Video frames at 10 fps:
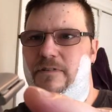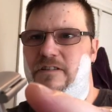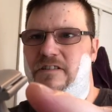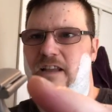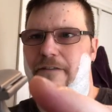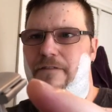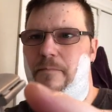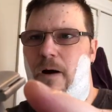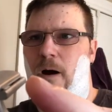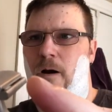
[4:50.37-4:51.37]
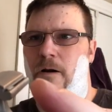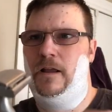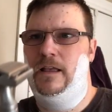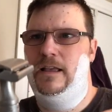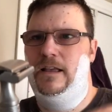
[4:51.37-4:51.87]
to safety bar,
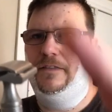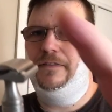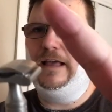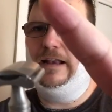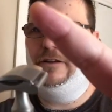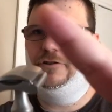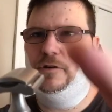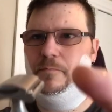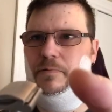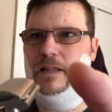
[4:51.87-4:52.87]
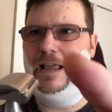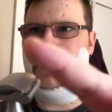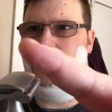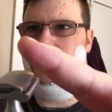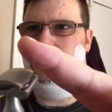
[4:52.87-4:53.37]
that is your
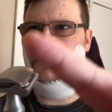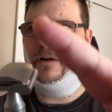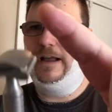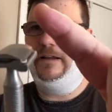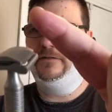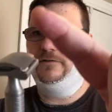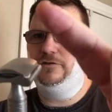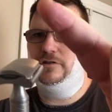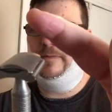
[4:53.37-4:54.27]
plane, okay? So just